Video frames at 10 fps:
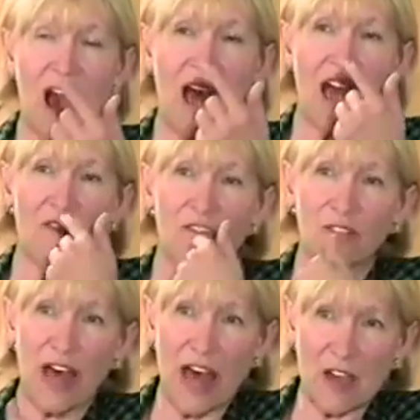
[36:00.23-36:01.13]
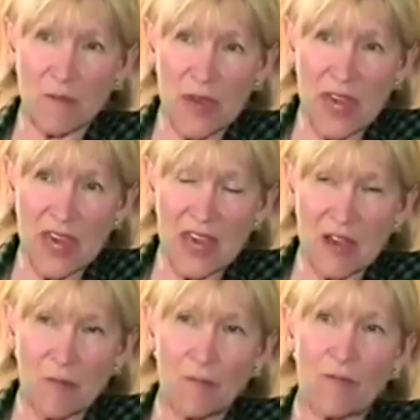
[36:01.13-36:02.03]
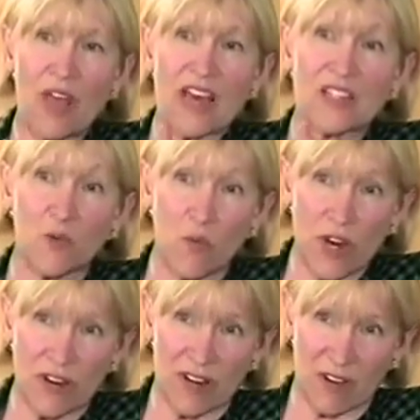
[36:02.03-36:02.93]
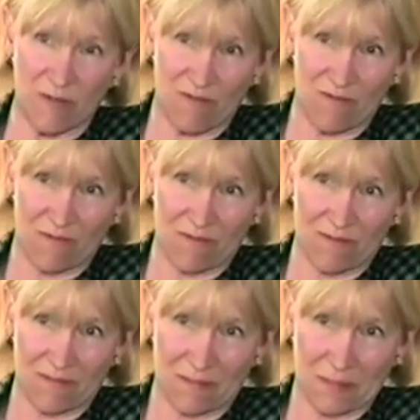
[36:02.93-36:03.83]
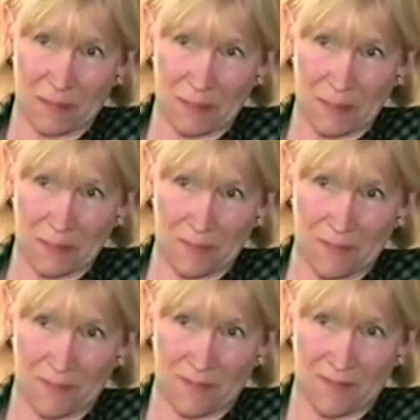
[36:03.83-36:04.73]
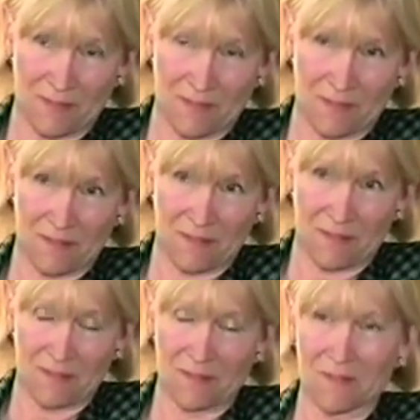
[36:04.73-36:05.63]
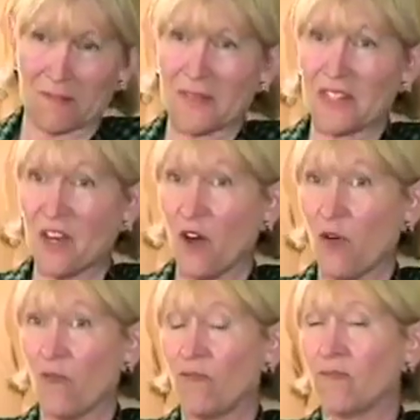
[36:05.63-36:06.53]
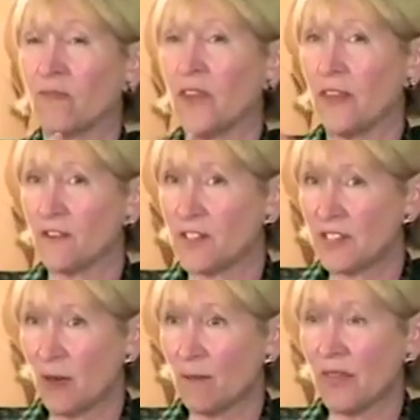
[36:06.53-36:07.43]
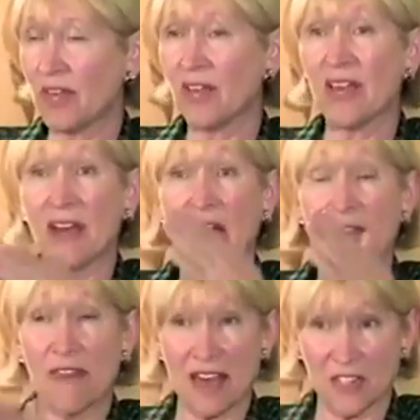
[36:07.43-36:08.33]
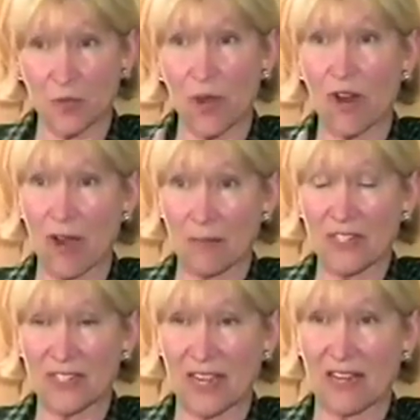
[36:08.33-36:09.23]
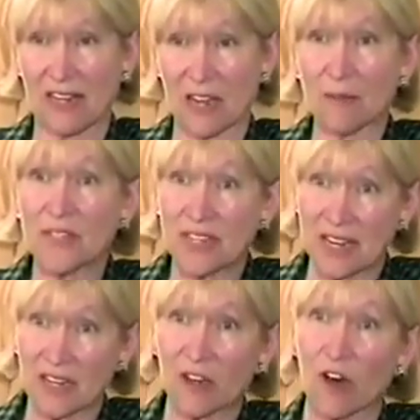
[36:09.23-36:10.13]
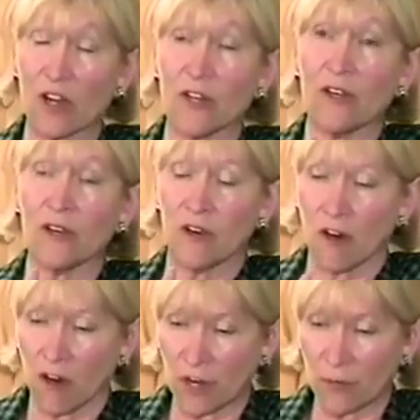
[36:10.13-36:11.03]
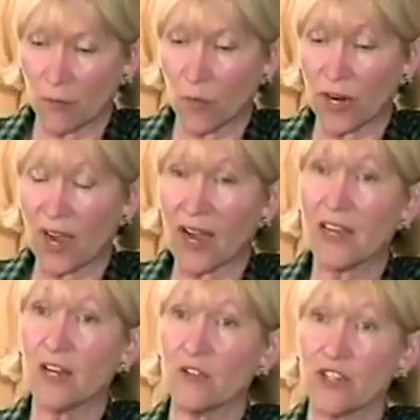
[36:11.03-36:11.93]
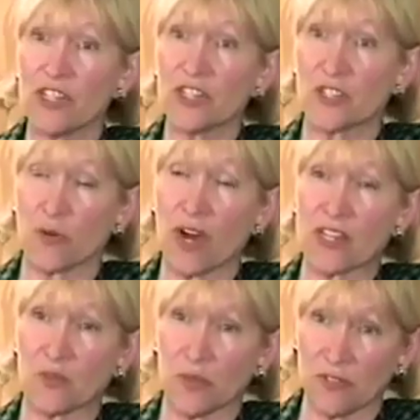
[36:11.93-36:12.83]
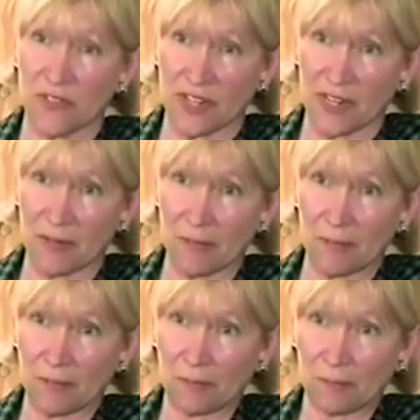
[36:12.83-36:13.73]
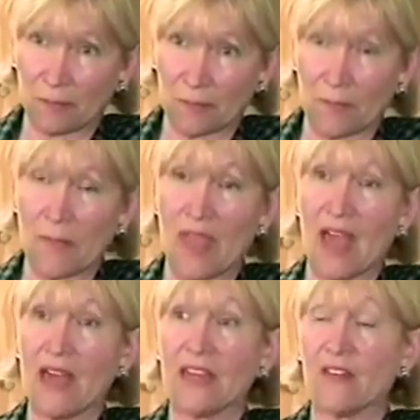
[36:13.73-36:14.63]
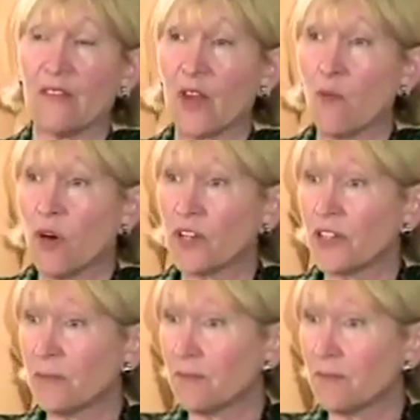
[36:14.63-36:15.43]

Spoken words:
and flag me as a weirdo? Mm-hmm. So there's something, and that's where I'm standing. I'm standing on what I know Jesus Christ would have done. And if they want to,